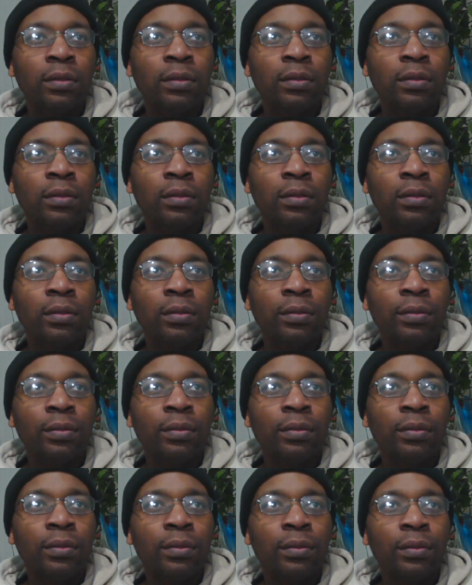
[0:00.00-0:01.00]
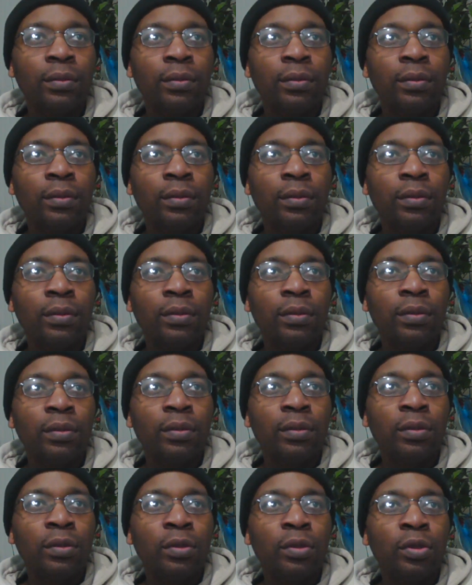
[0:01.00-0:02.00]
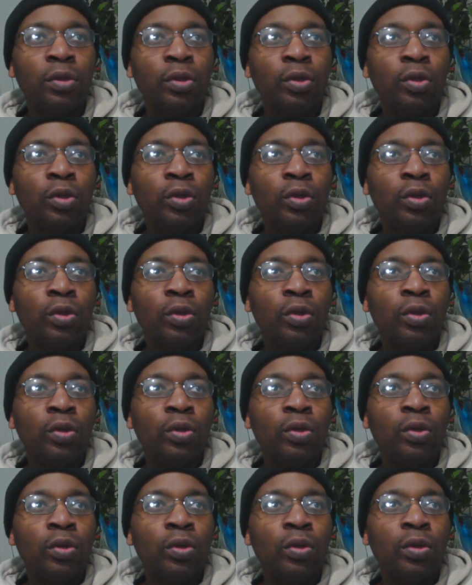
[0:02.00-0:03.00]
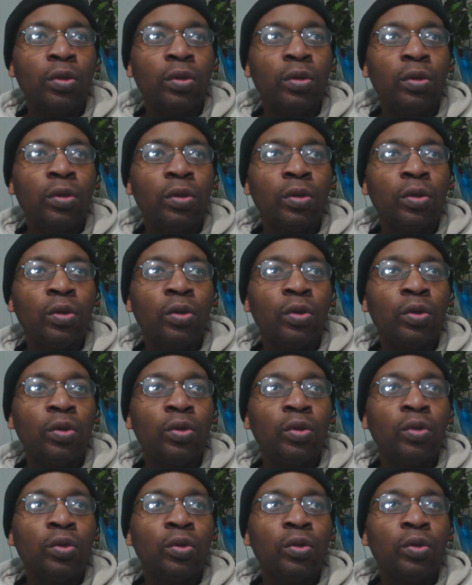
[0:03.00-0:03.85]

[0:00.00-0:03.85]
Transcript: (silence)